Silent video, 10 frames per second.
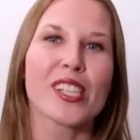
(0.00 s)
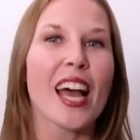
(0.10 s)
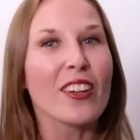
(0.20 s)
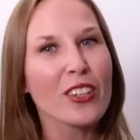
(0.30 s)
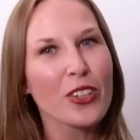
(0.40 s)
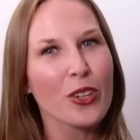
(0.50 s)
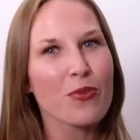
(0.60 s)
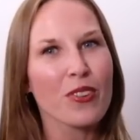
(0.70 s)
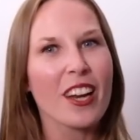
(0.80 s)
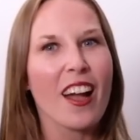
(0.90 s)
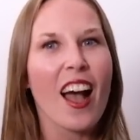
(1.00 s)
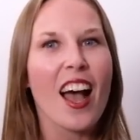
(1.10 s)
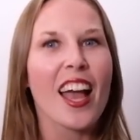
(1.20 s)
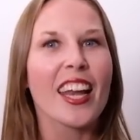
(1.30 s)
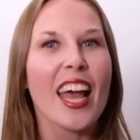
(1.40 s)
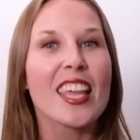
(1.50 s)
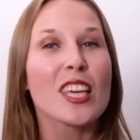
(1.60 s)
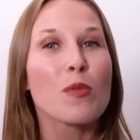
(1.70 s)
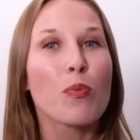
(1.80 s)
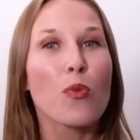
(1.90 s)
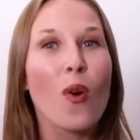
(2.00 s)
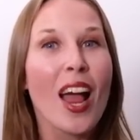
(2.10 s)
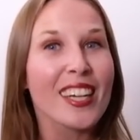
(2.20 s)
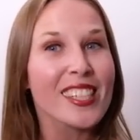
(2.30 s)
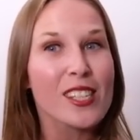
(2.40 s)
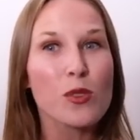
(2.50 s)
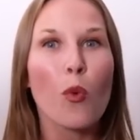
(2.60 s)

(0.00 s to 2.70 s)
download your free guide and then practice